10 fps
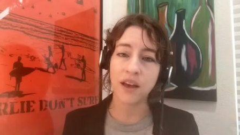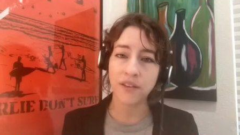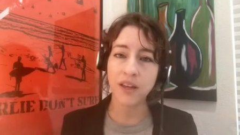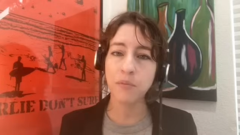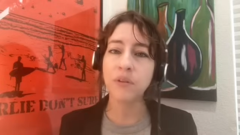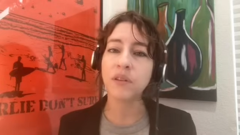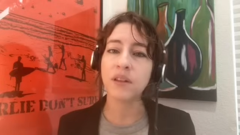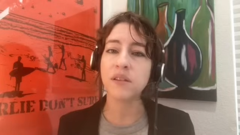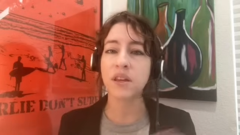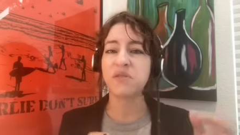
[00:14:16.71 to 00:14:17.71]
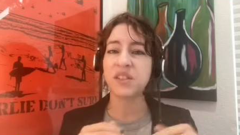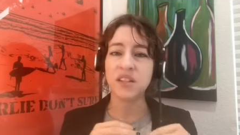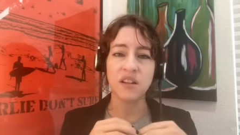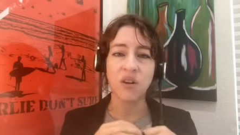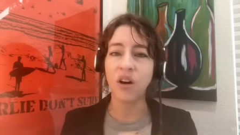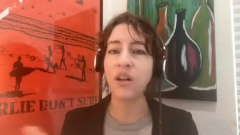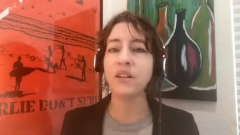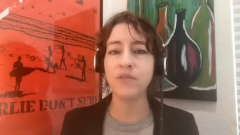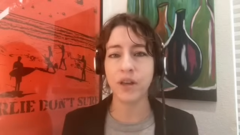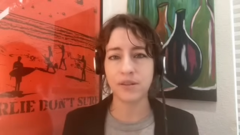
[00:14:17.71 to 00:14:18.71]
LA police have seen all
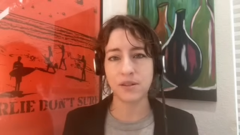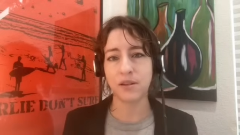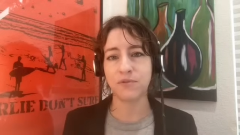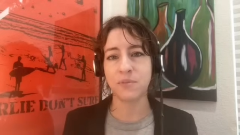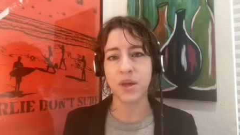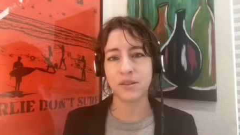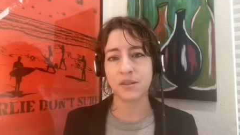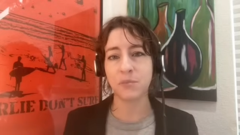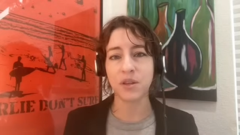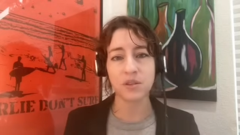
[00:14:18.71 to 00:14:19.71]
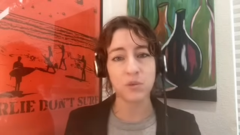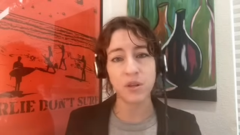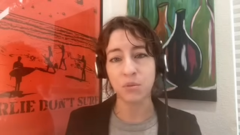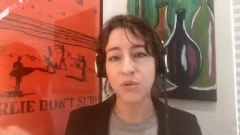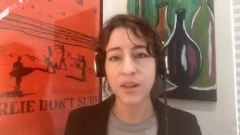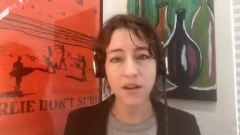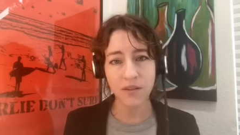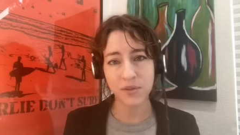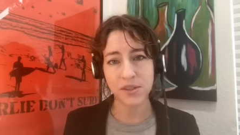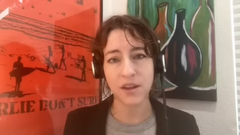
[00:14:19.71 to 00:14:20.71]
of that stuff from Manson because we know that they
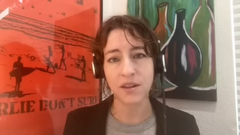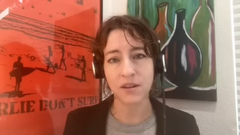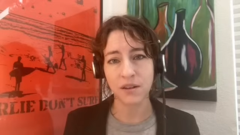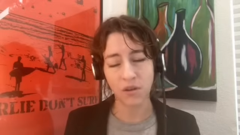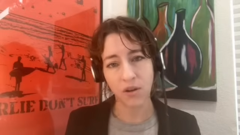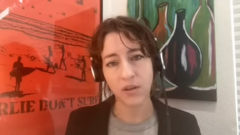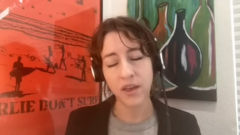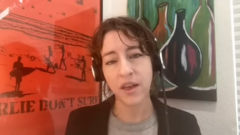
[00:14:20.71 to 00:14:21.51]
confiscated it all